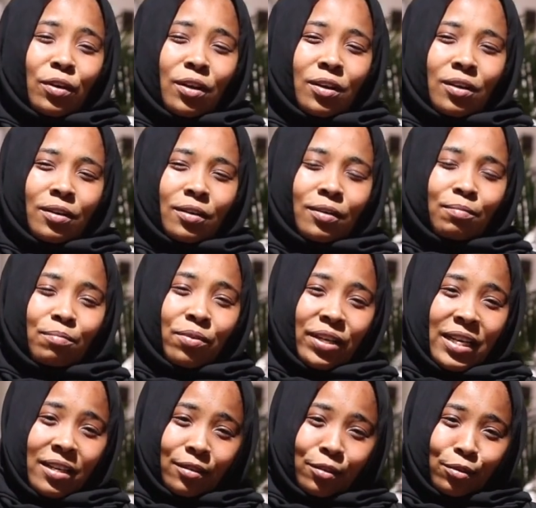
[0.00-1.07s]
to a
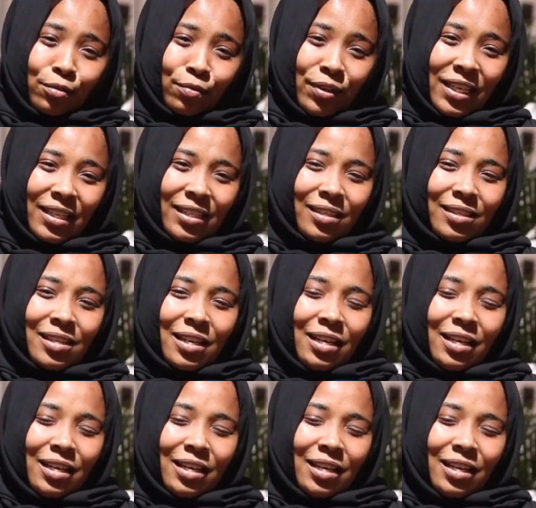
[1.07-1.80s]
boarding school.